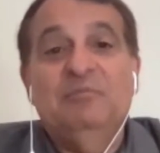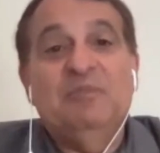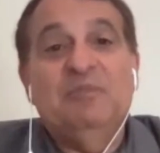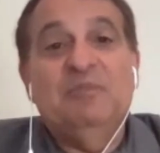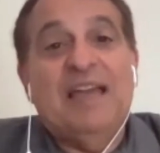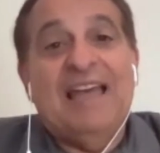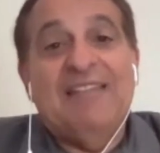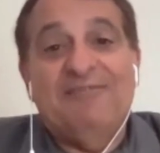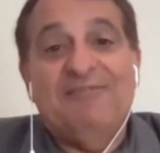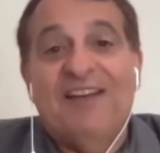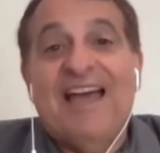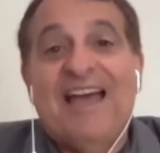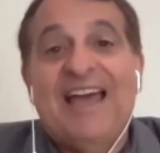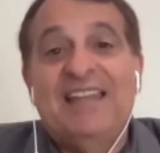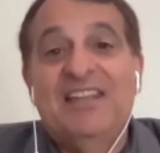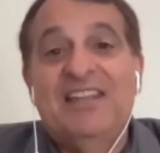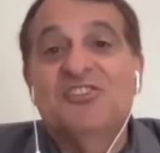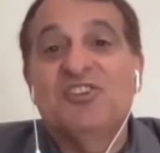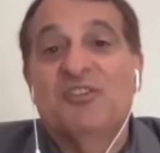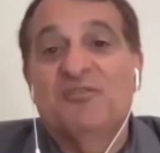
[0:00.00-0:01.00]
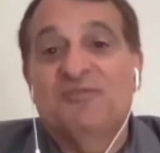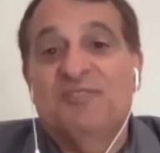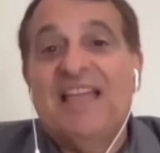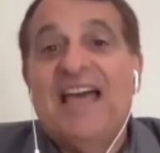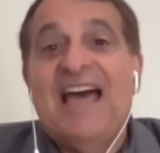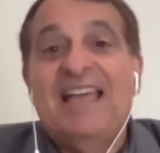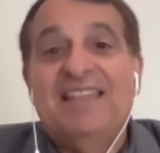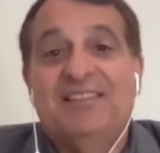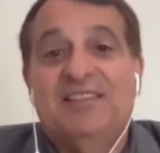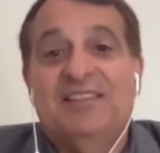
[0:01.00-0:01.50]
advantage of
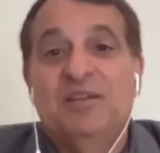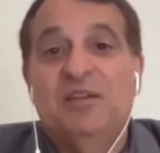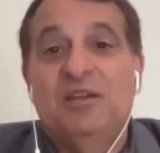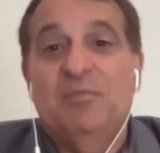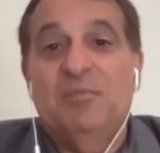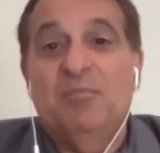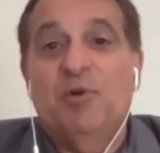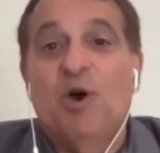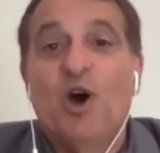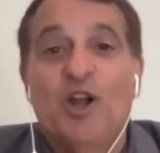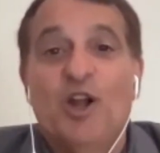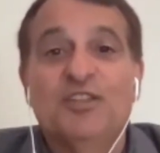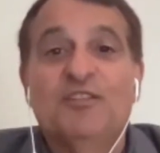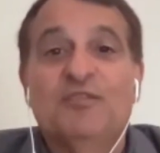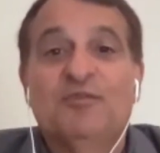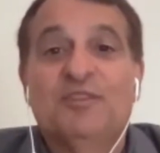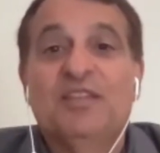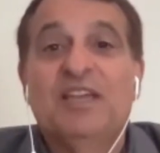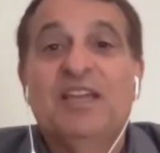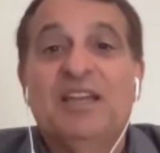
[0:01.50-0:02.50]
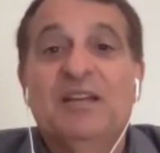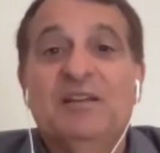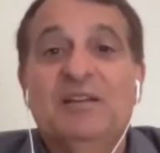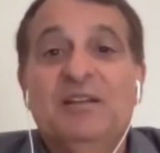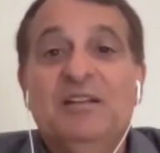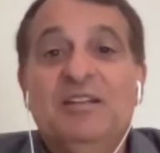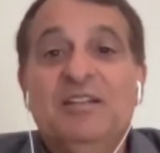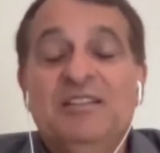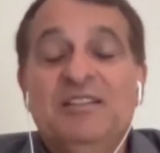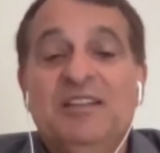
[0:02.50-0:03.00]
that part of the
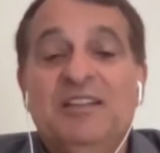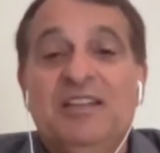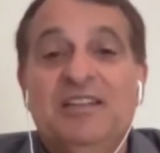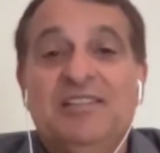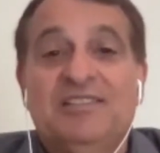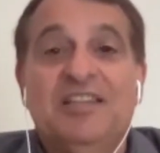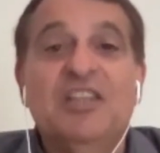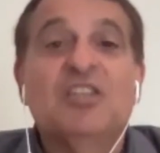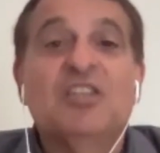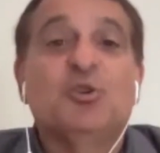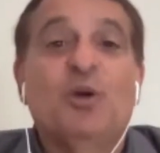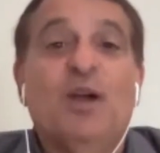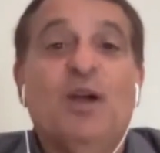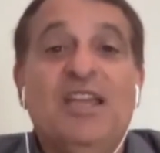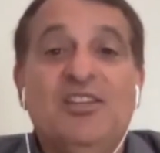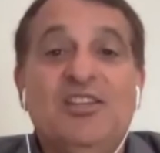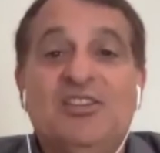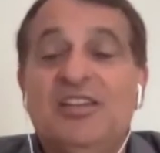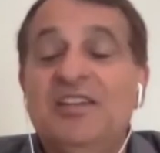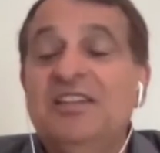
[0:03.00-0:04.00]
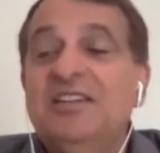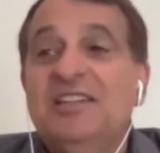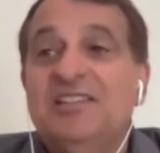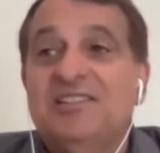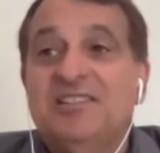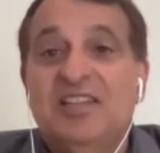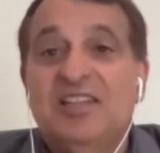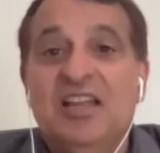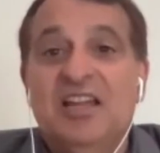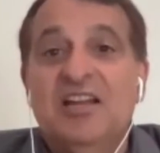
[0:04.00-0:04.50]
situation
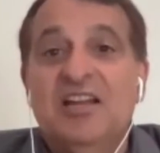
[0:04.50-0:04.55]
this year.